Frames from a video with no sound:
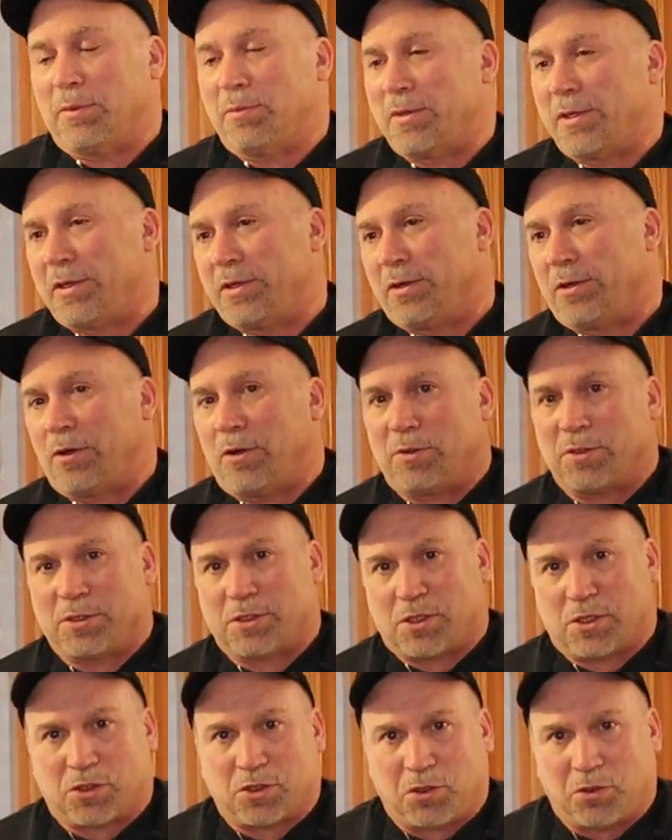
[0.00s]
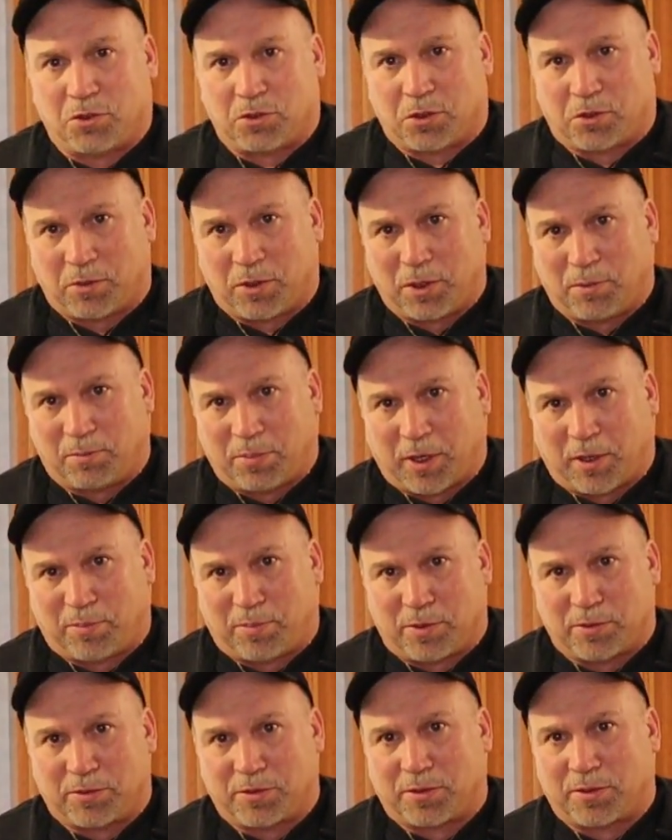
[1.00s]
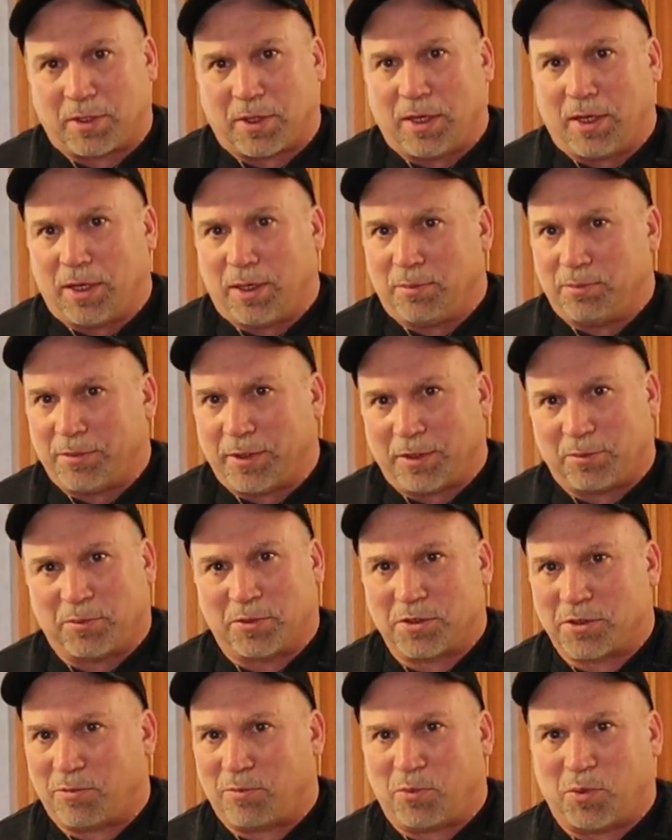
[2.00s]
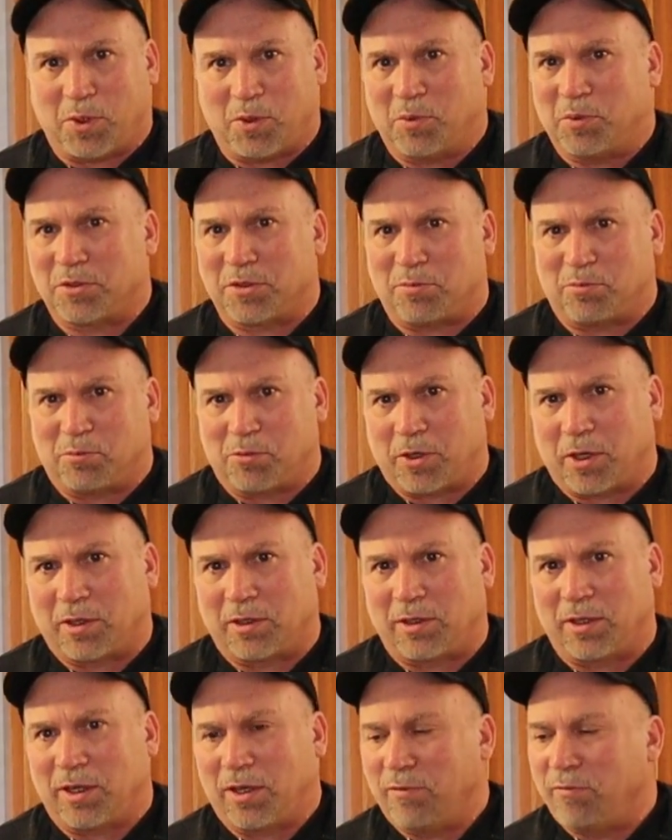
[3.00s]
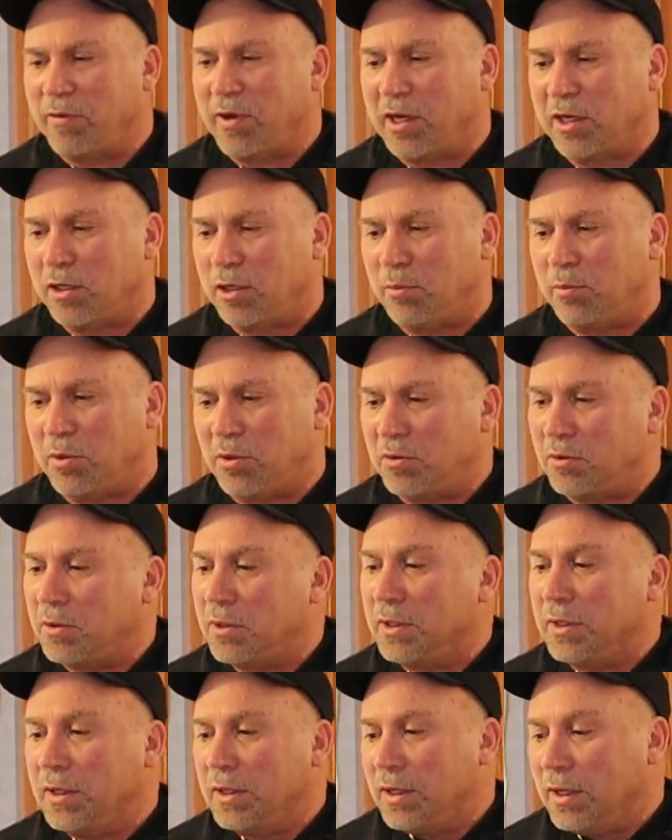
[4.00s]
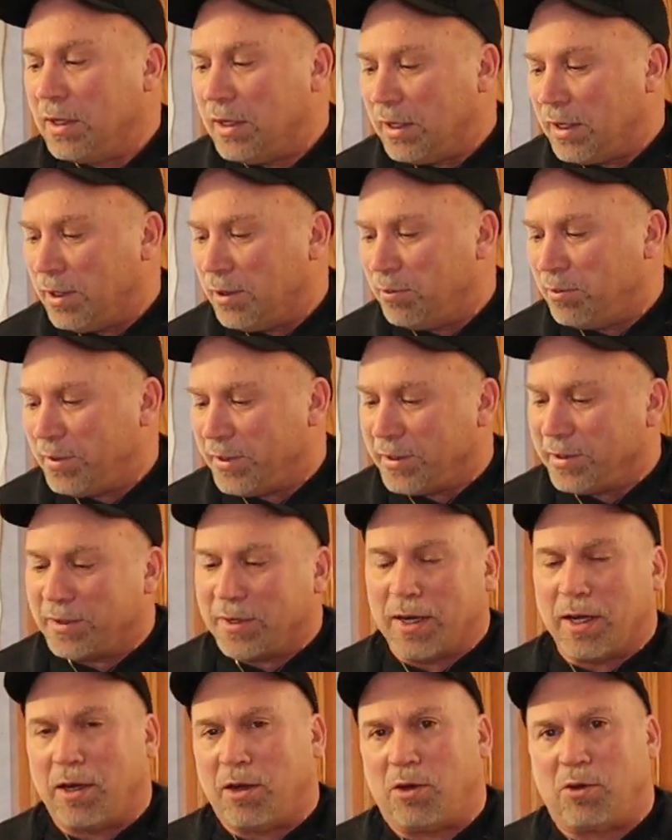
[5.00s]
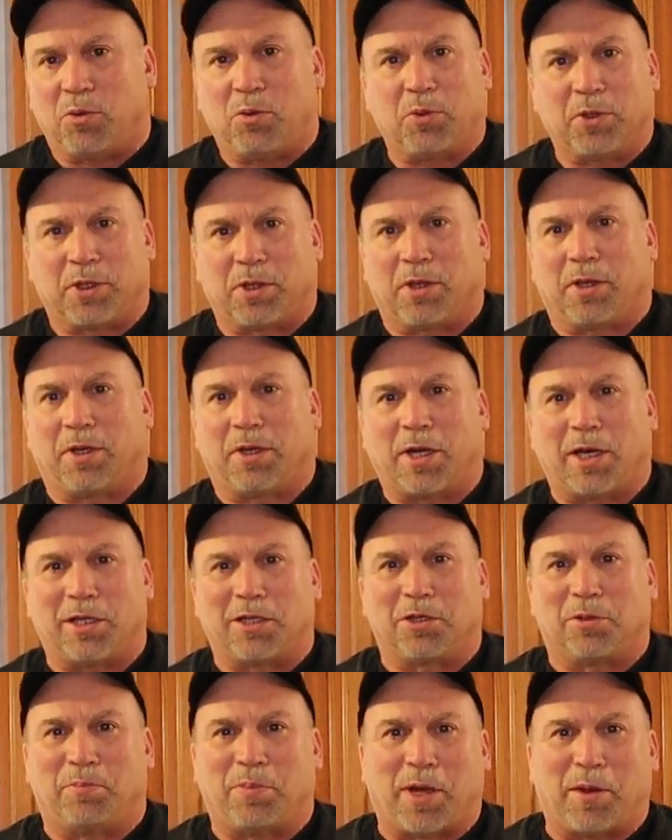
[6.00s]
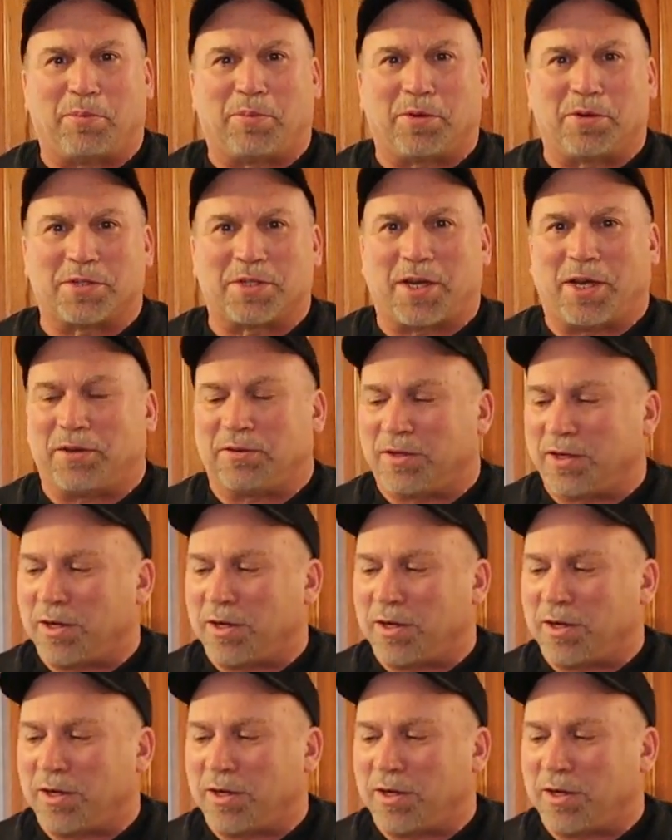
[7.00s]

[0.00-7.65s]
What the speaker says: mother always just used green peppers. That was what was readily available. But now with the colored peppers out